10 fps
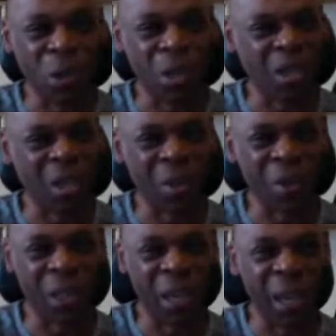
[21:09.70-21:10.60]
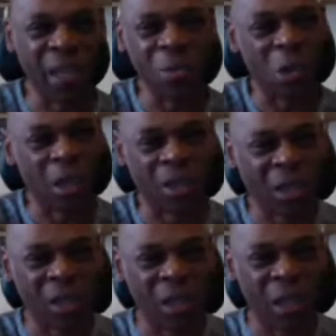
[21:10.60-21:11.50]
and I don't think any writer
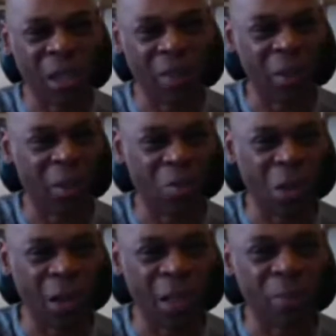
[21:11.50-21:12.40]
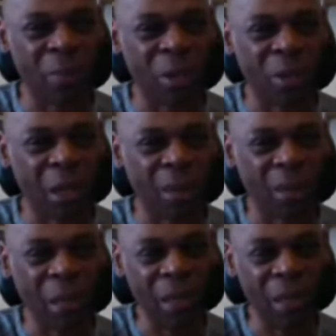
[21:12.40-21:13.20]
can ever write that program.